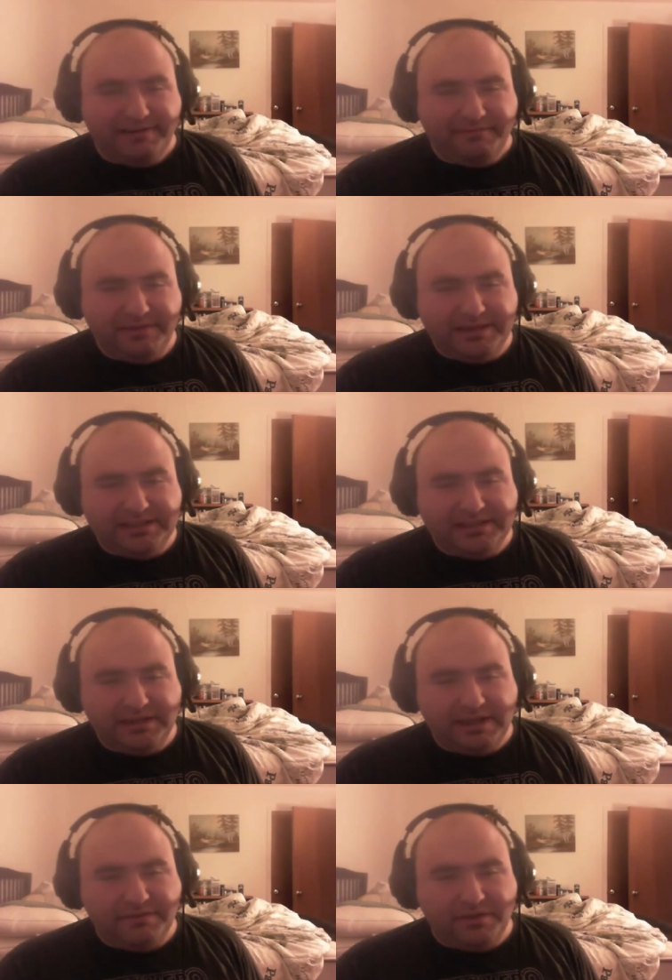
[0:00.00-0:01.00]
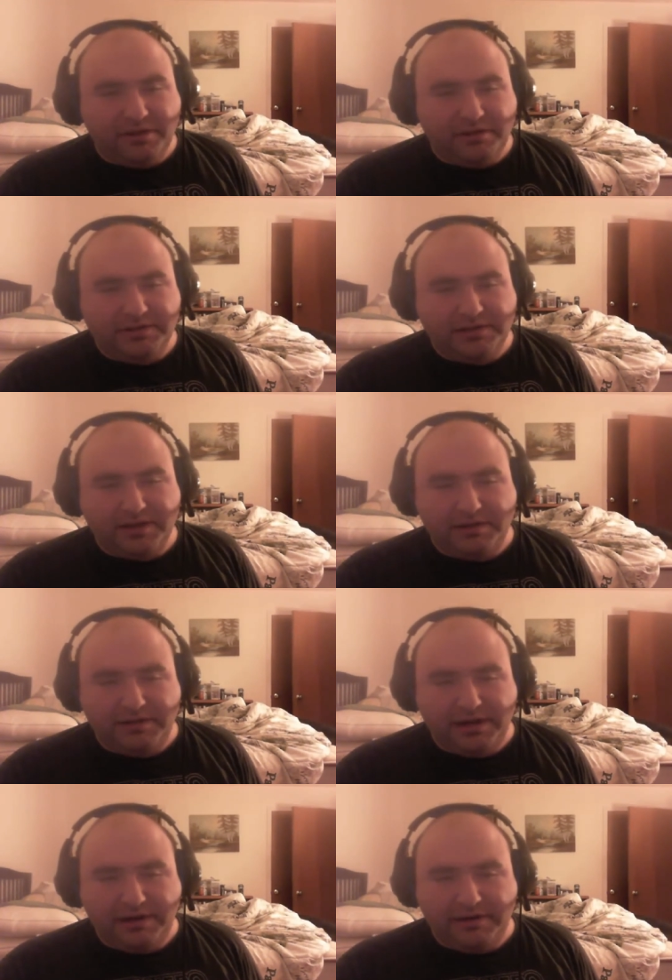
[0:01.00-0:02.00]
Damn, we still have a hole to
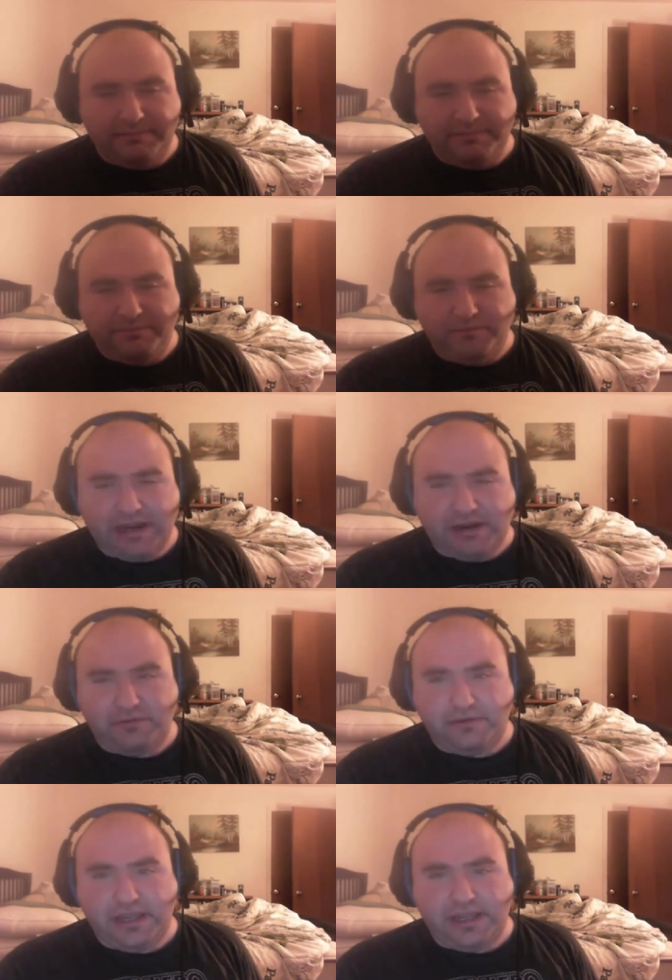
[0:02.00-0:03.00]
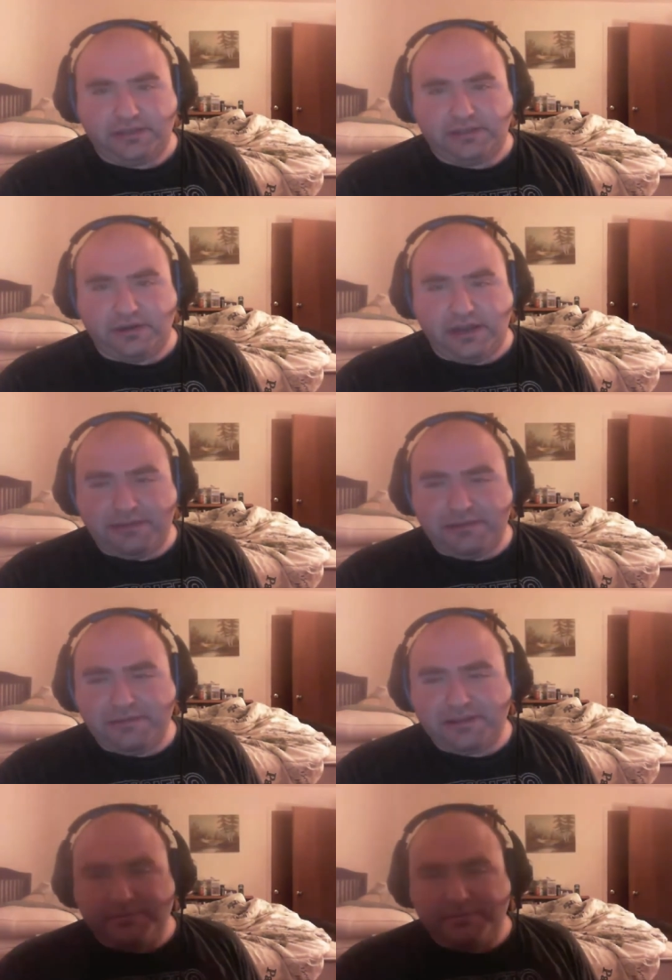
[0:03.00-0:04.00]
go there. Wow, okay. So,
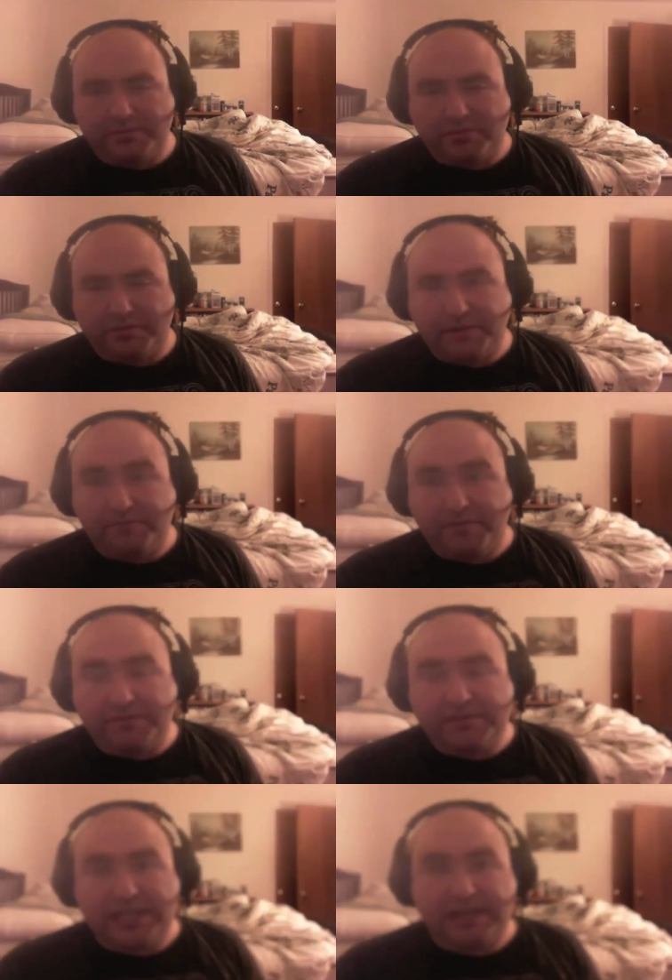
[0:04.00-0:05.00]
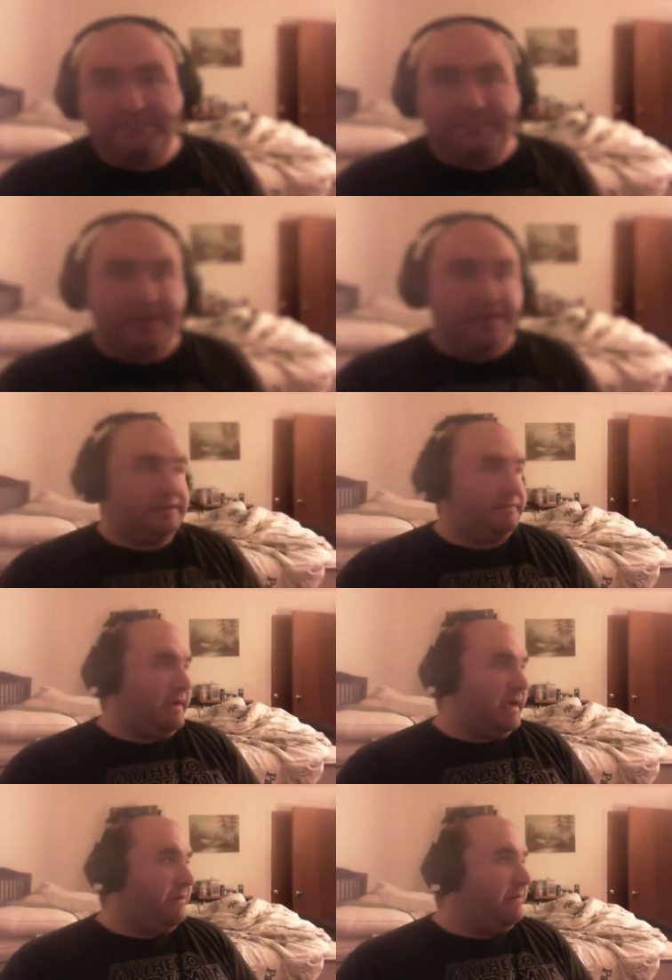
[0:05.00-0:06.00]
how many minutes have I been recording? 15
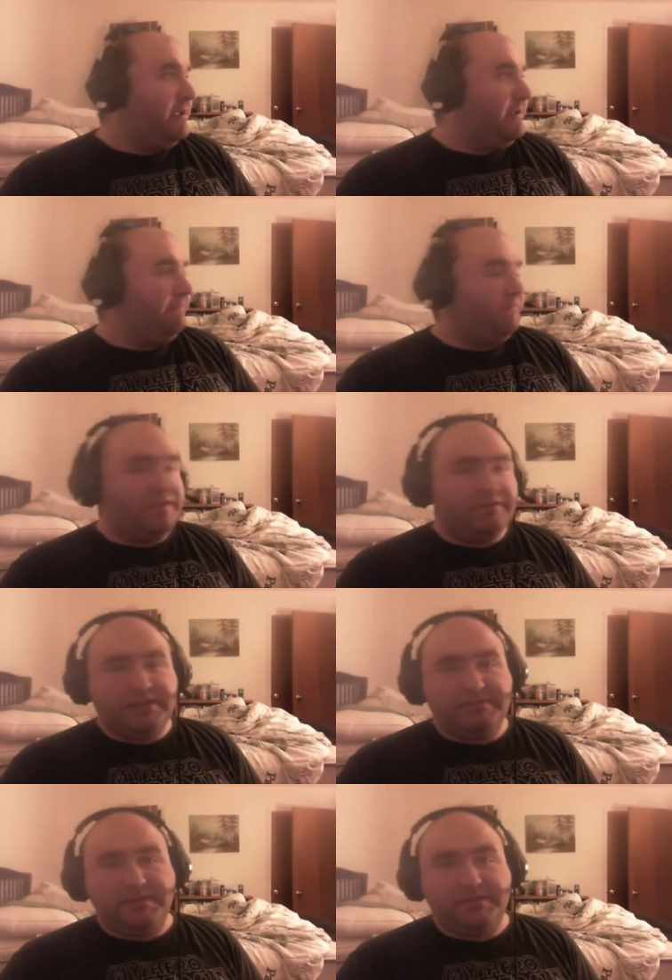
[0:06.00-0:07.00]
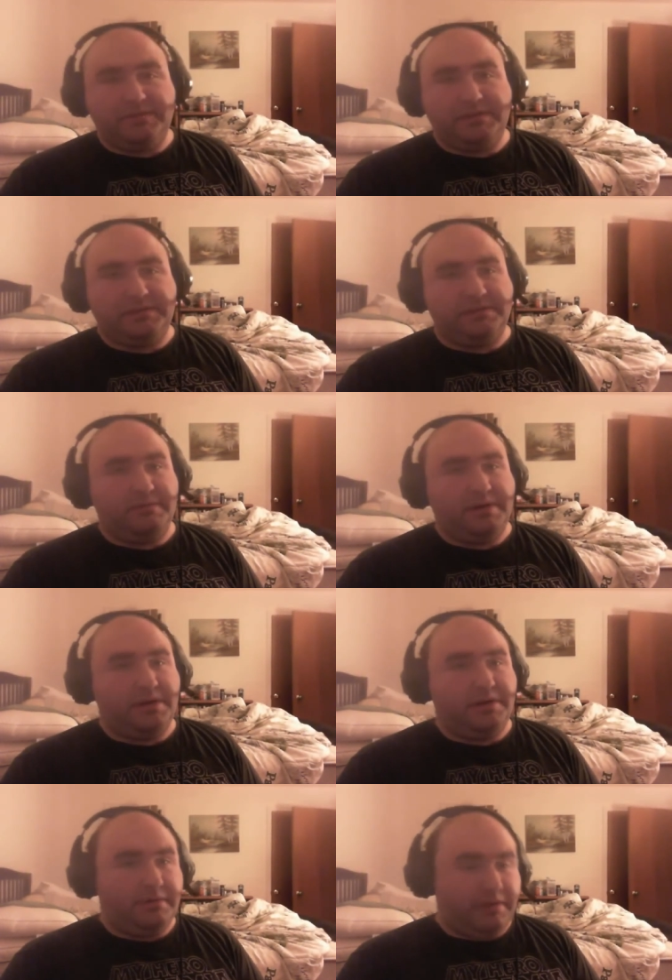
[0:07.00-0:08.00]
minutes. Wow. 15 minutes of this
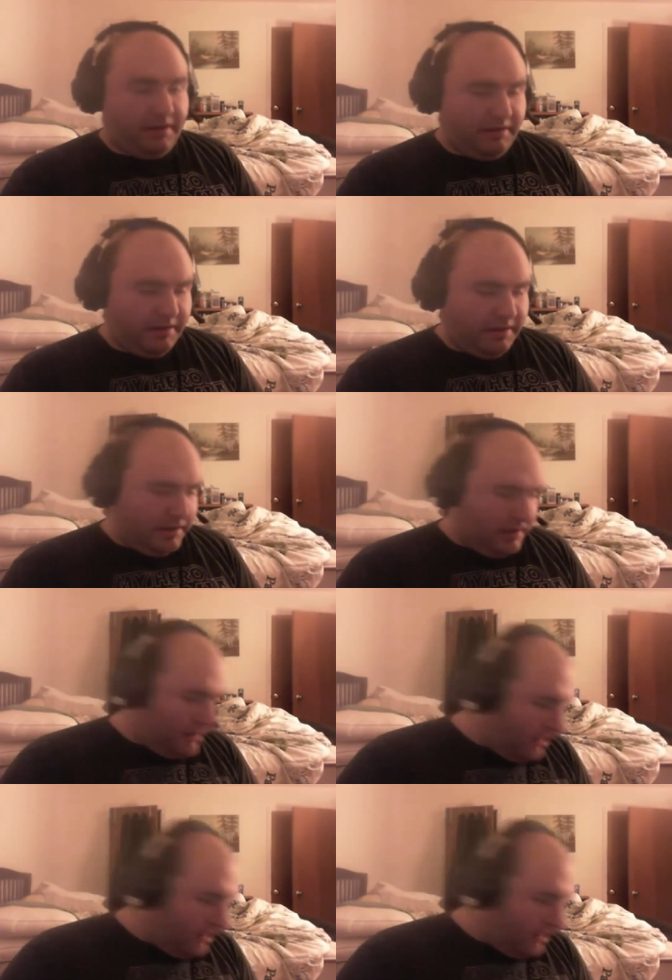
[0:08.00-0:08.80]
already. Okay.